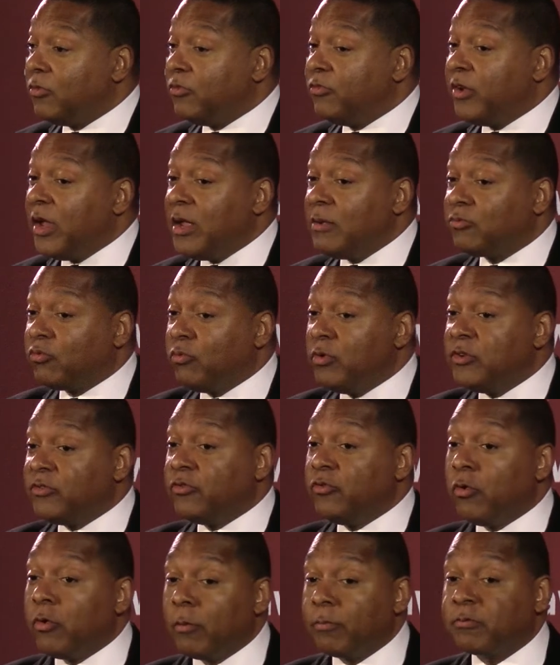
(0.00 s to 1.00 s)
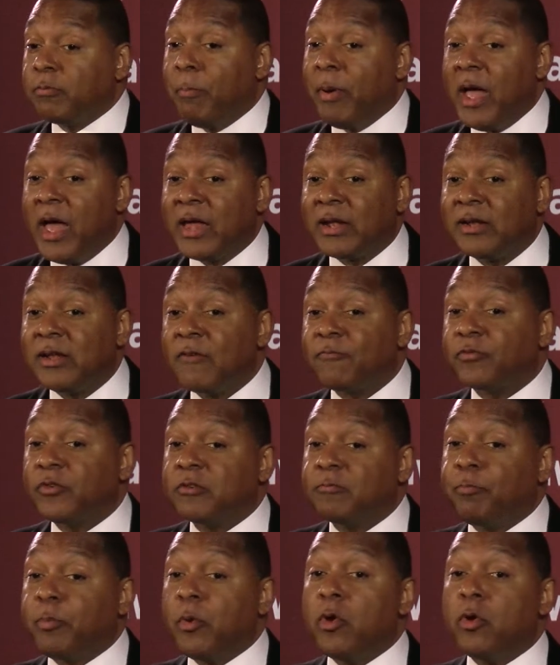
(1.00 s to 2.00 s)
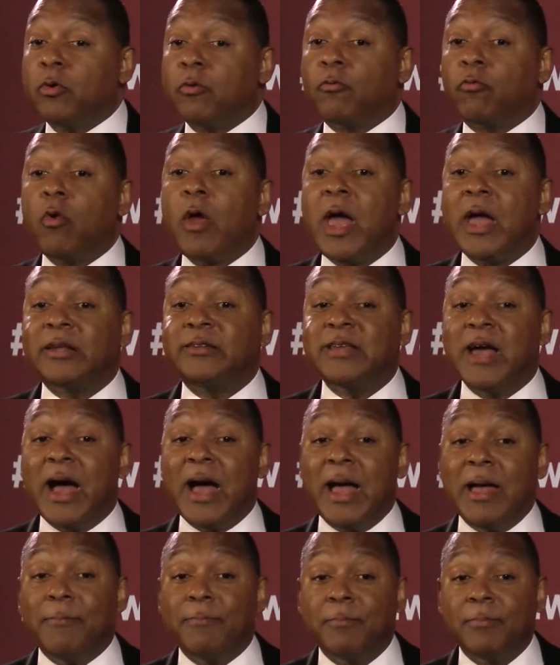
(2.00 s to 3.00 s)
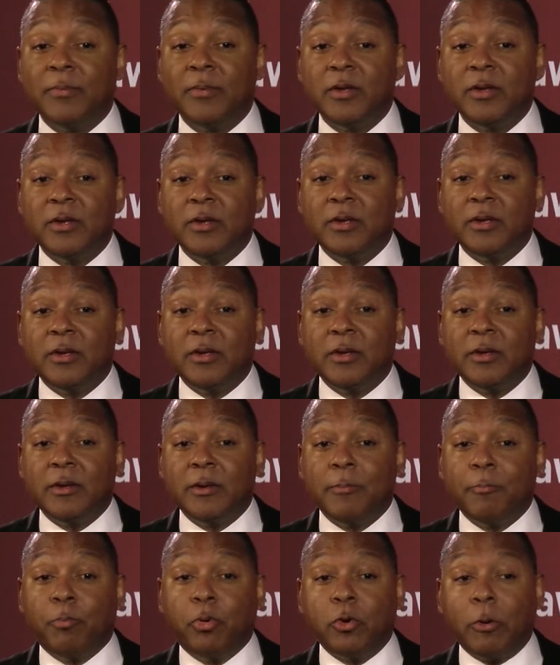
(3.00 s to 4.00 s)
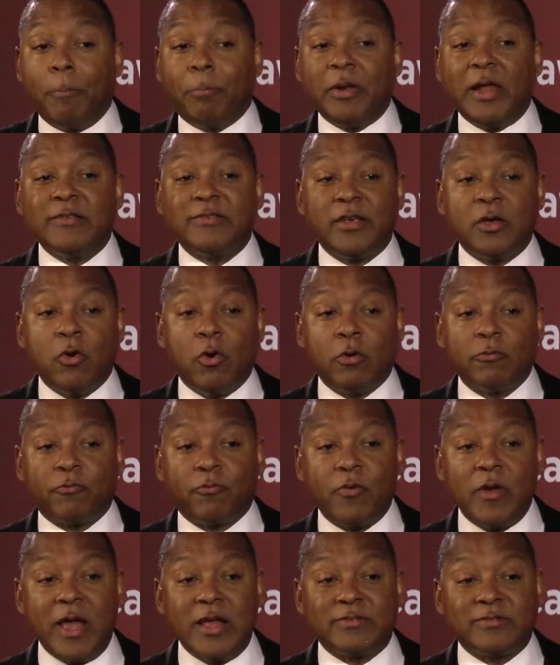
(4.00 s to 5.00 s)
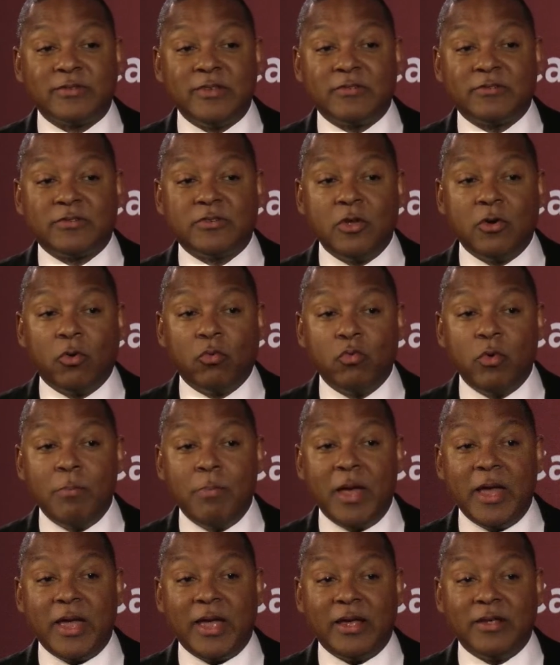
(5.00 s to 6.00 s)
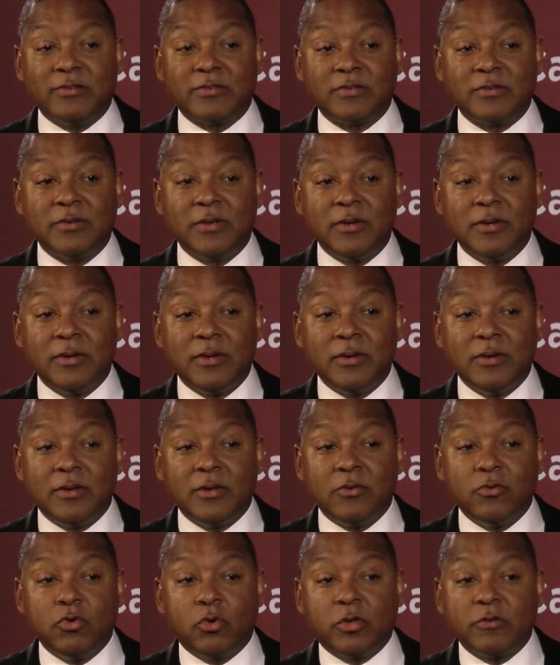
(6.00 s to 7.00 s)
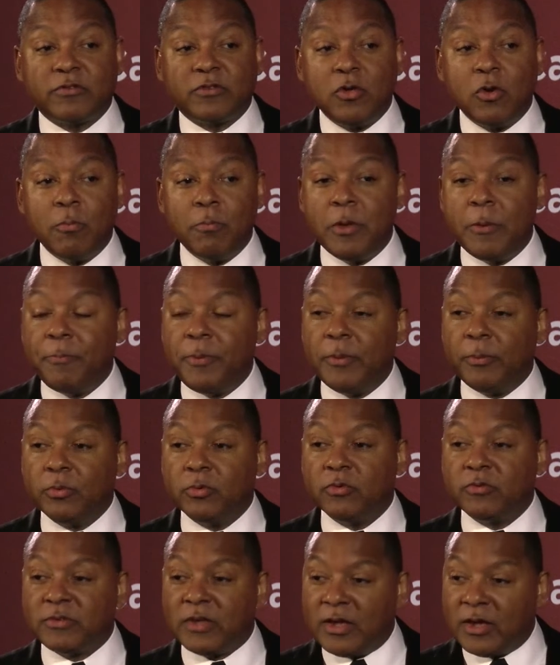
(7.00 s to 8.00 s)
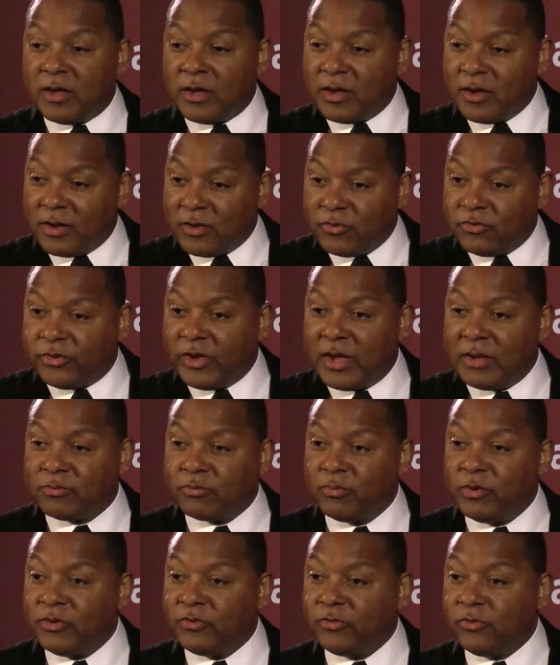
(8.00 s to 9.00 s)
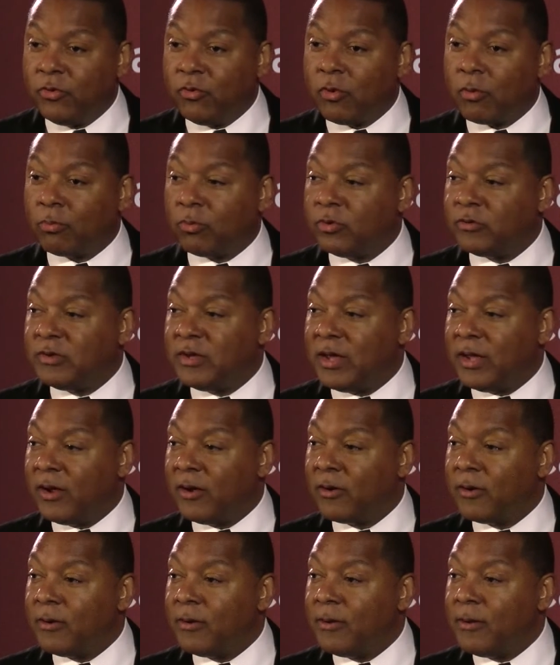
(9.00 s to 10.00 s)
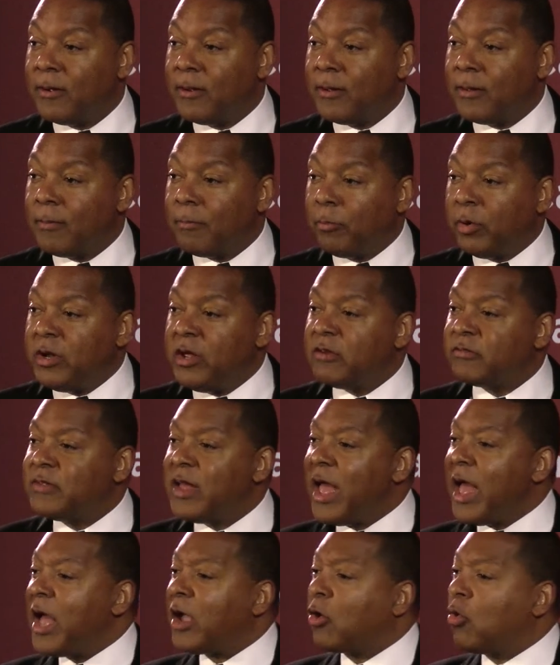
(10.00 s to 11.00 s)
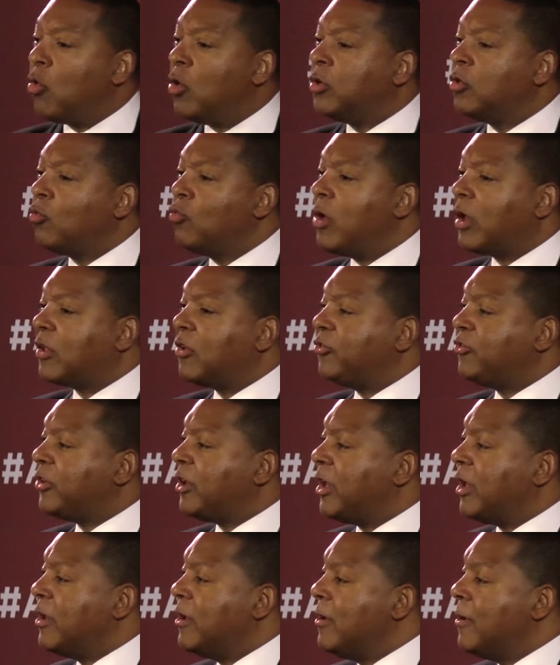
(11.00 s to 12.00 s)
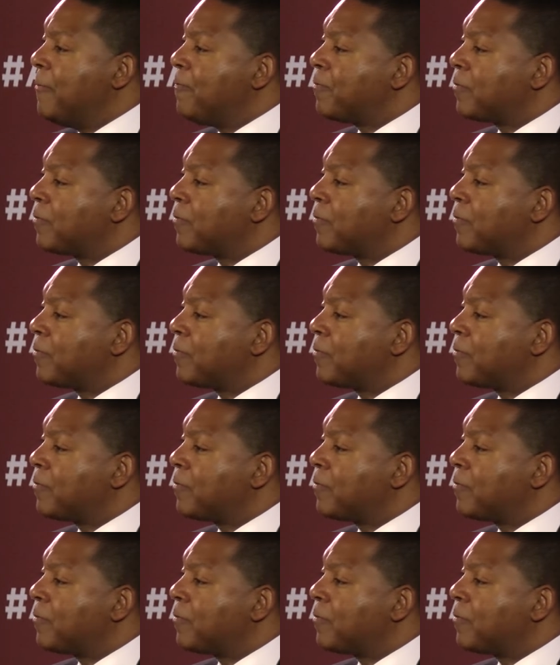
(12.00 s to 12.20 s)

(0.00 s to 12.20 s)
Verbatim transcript: James Reese Europe's band left the spirit of ragtime put a blessing on France that still remains. You can still meet people who say James Reese Europe was here. But here's the echo and the ricochet